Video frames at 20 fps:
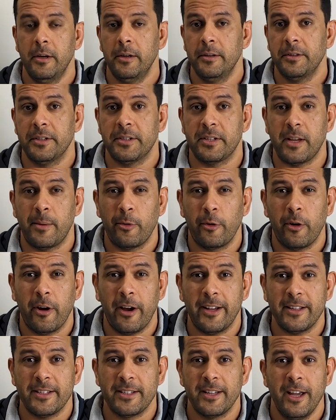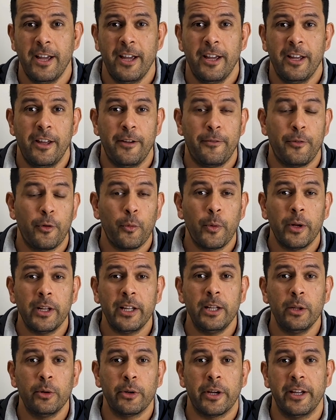To summarize, if you're
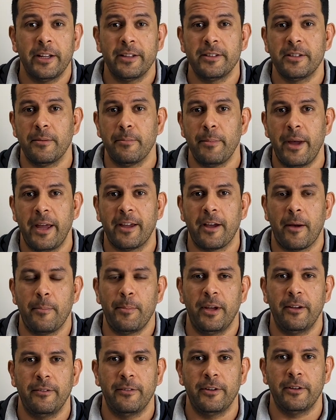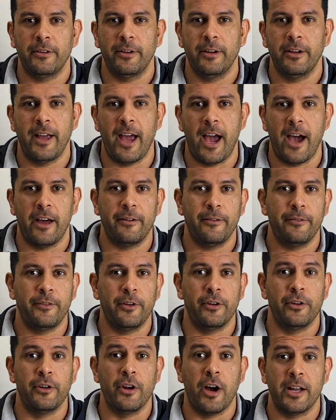really looking to make a pivot out of
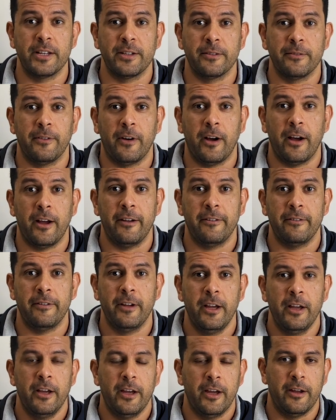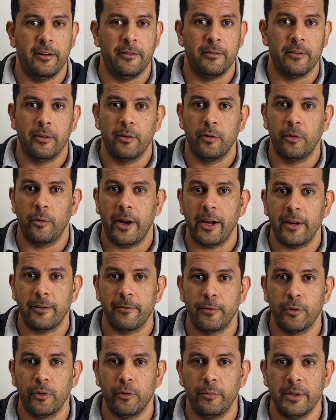your 9-to-5 and create a
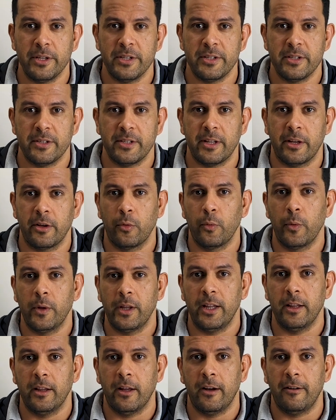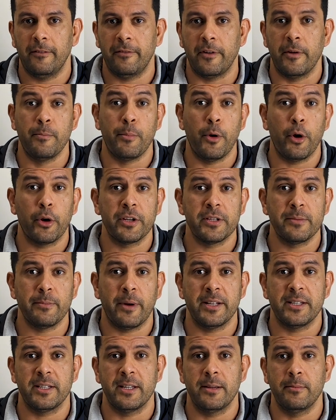food business that you really love, and burgers
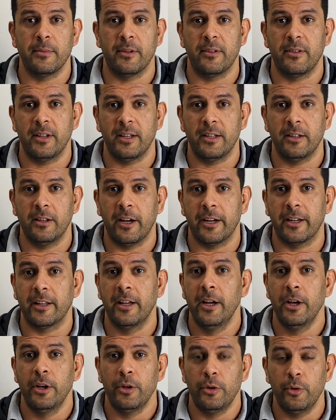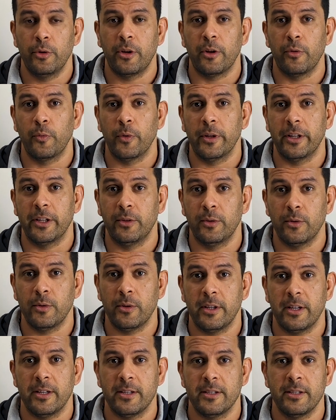might seem the thing like you can really do
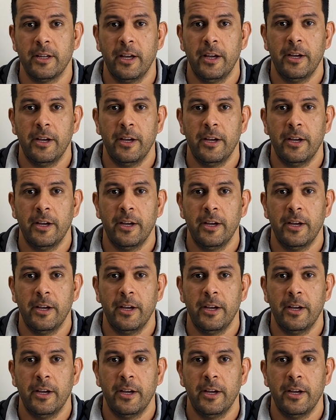this,